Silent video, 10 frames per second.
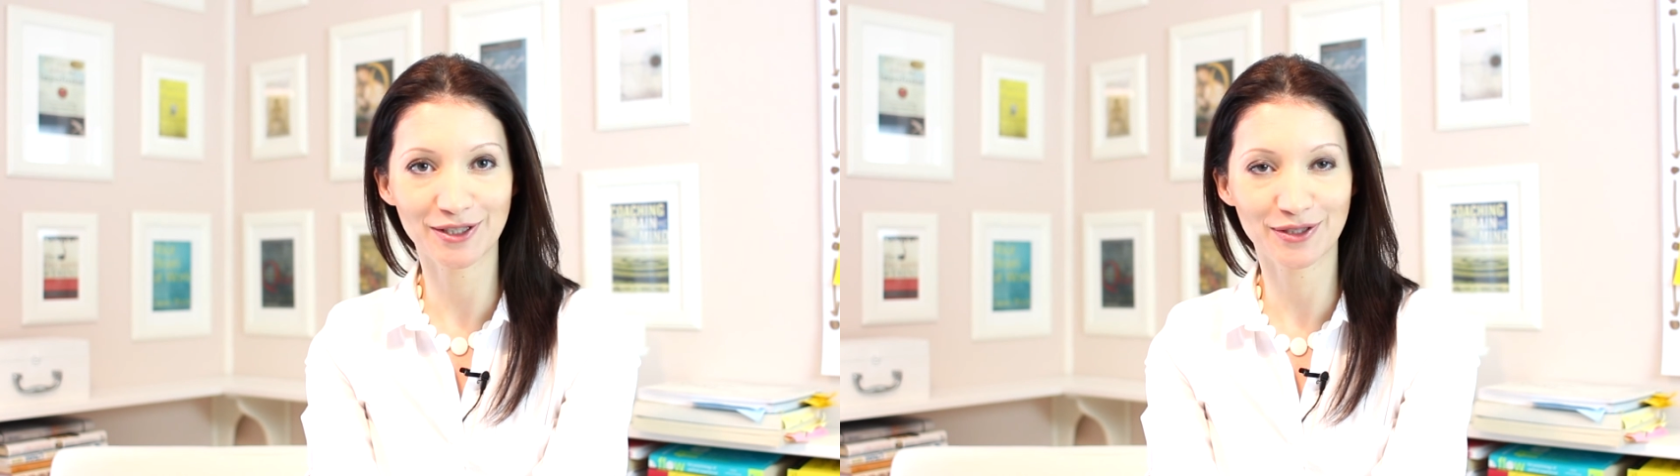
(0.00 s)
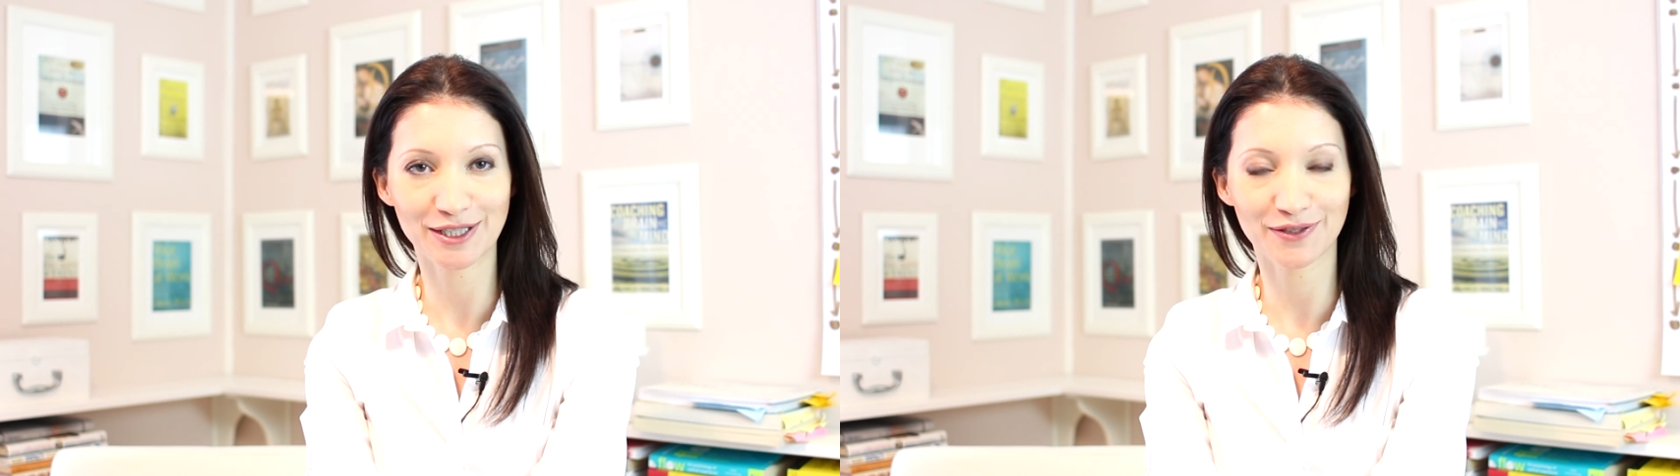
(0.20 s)

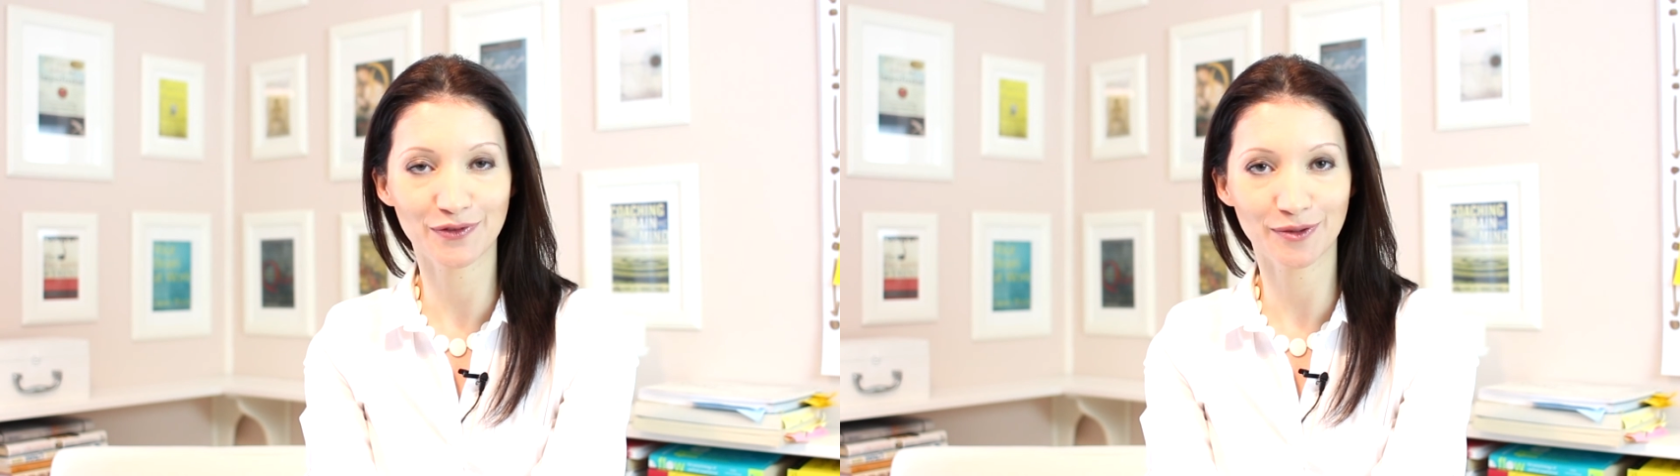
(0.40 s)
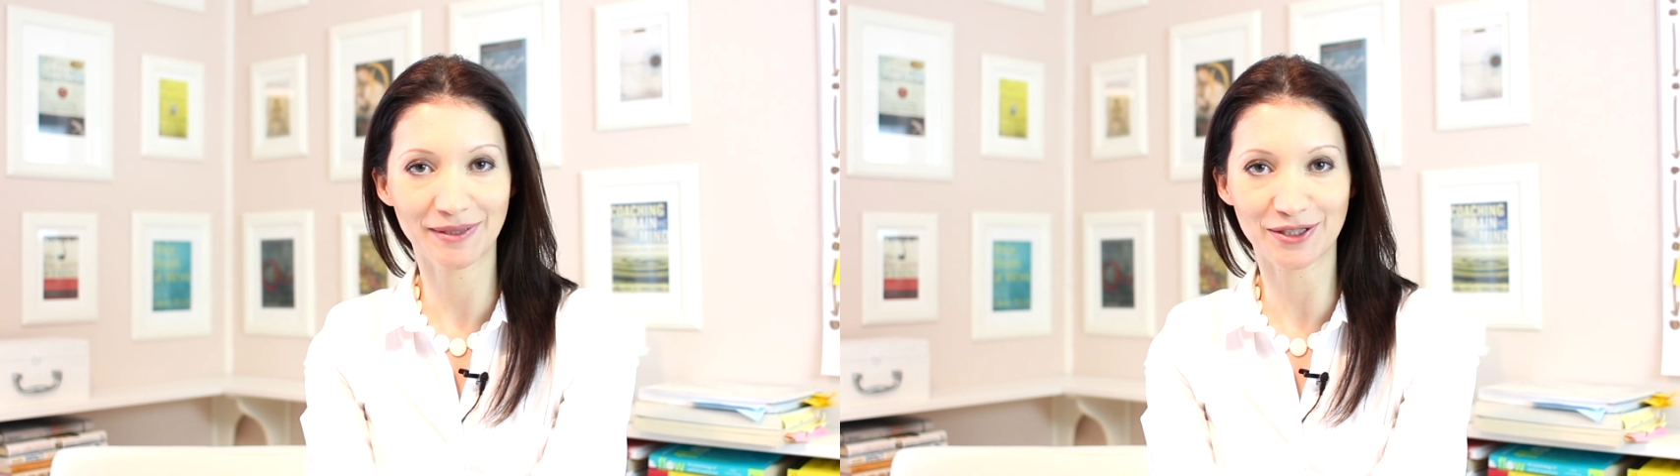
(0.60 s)
to
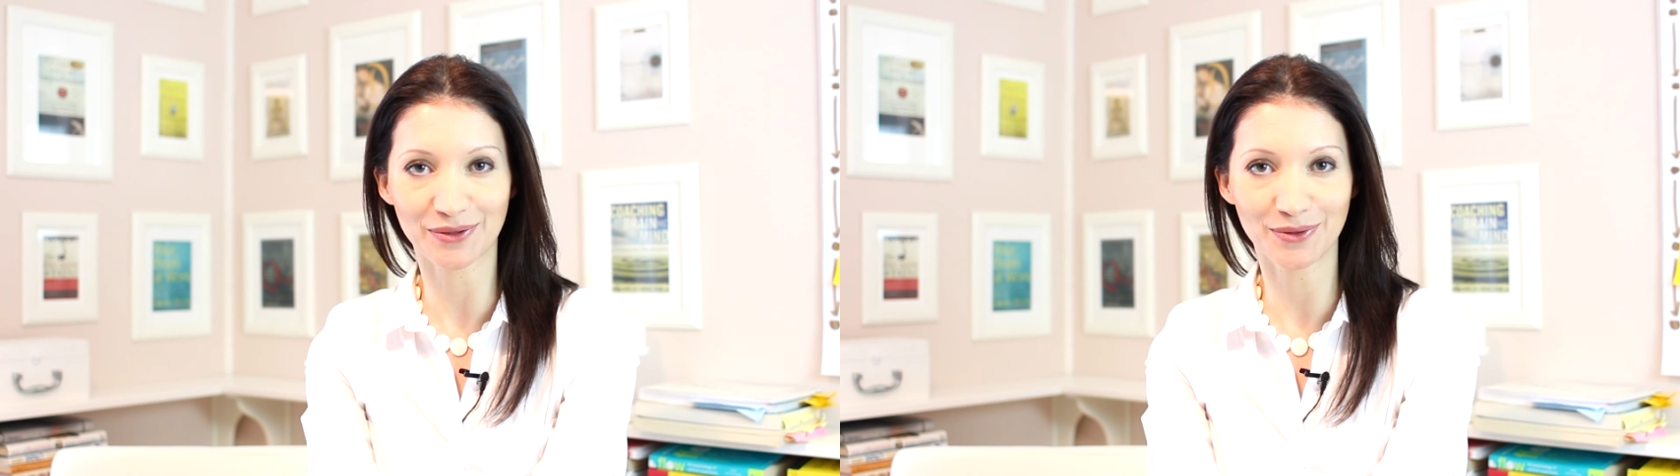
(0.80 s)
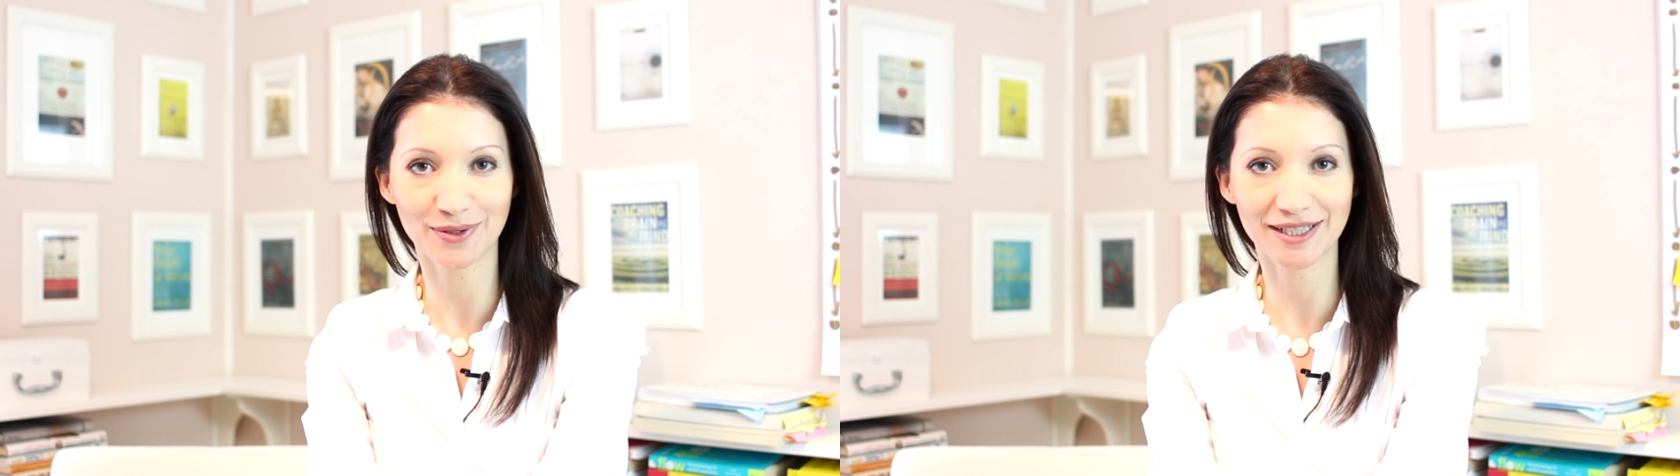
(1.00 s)
transform into
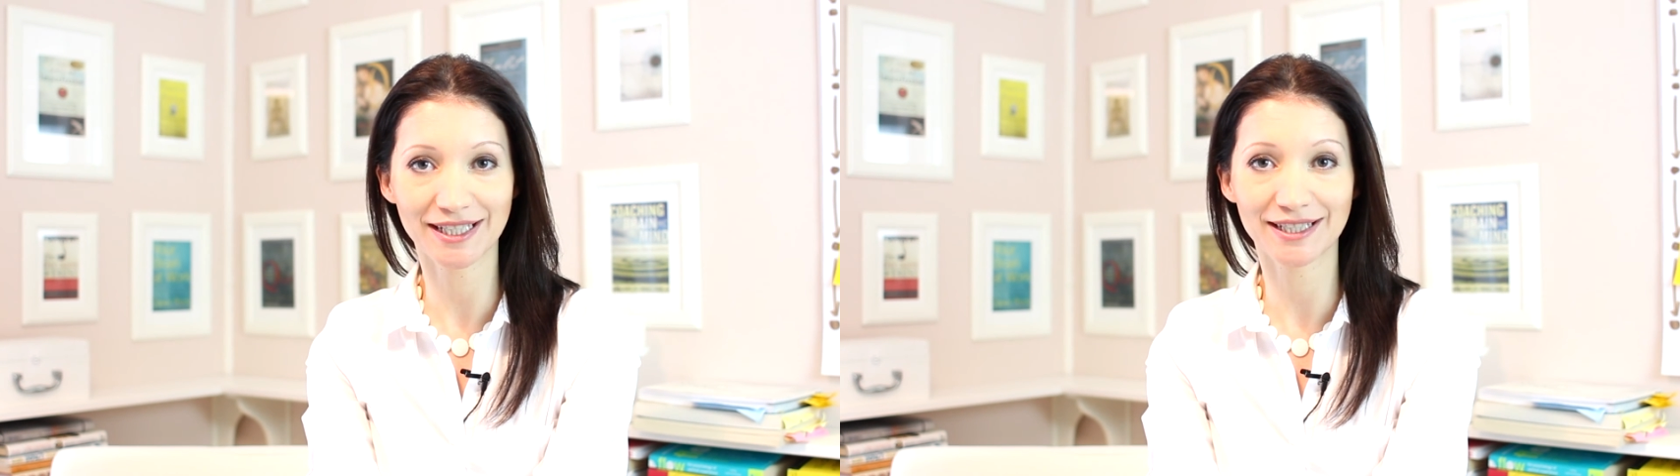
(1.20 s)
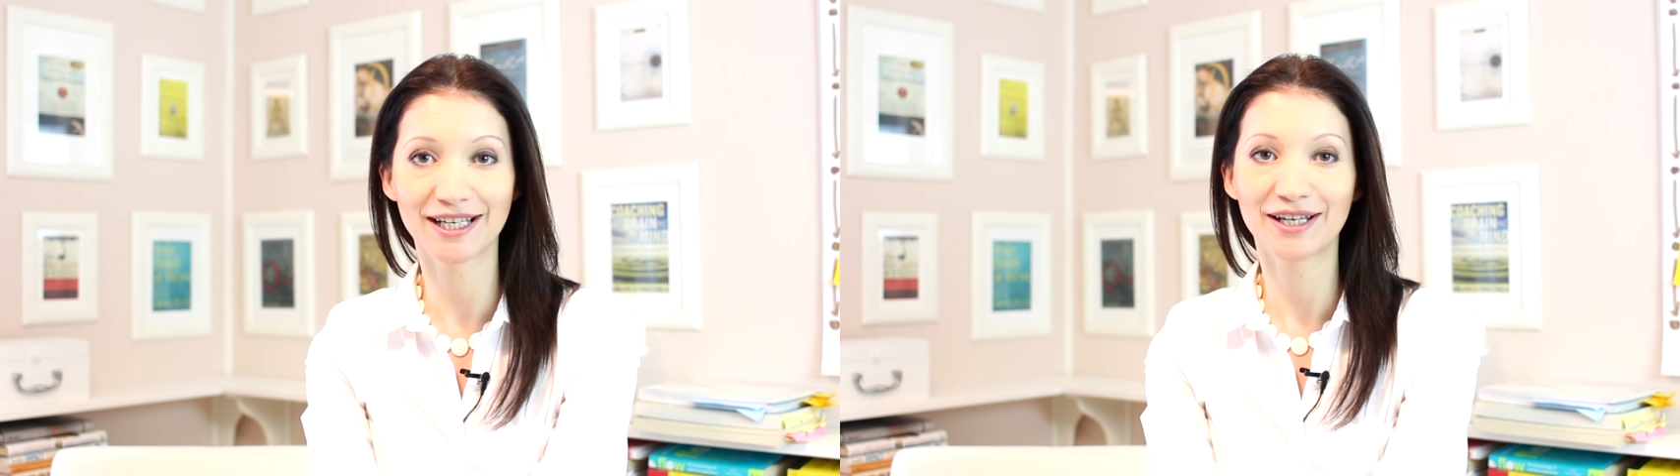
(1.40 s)

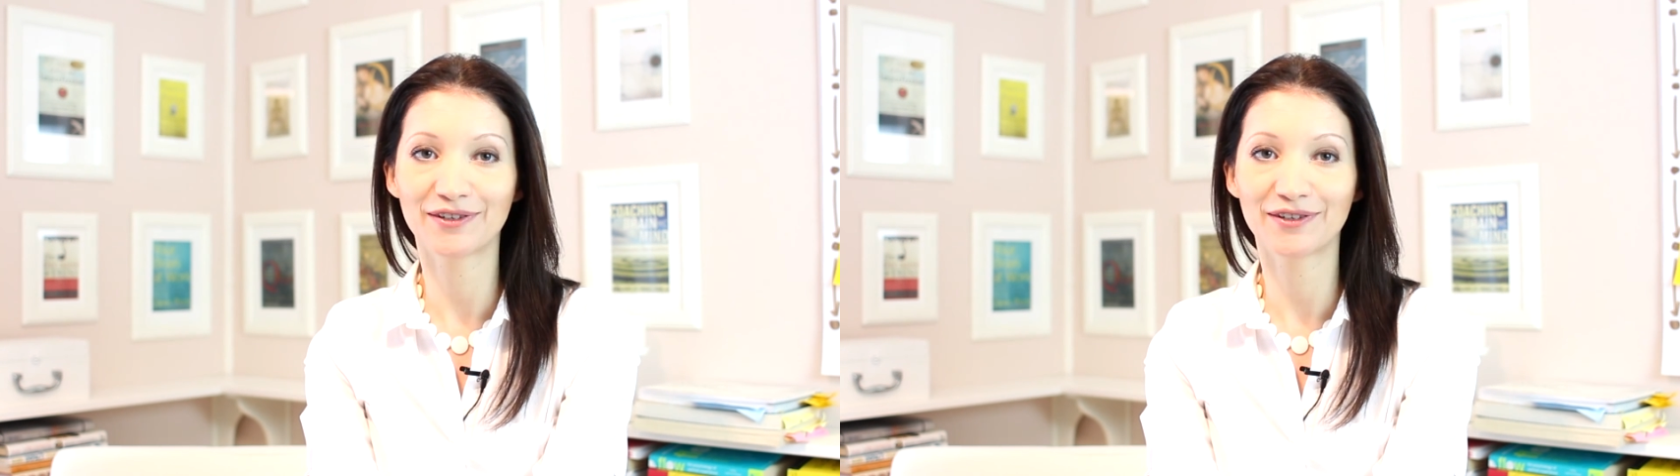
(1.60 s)
courses,